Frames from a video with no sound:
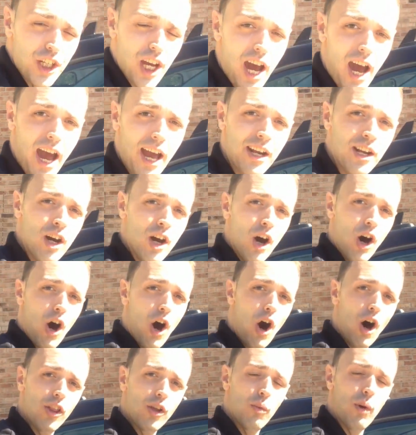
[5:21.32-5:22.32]
shine
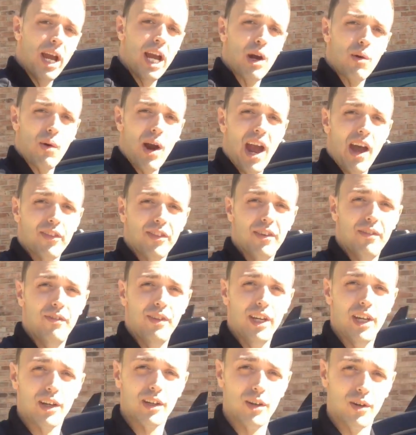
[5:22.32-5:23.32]
all the way around the
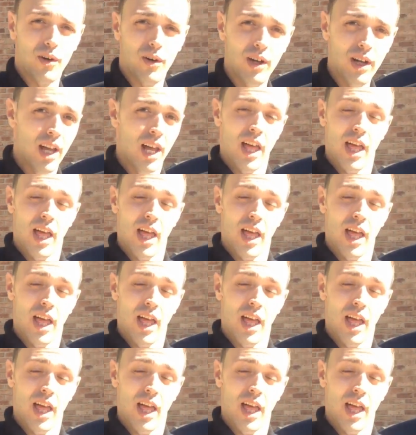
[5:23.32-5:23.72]
vehicle.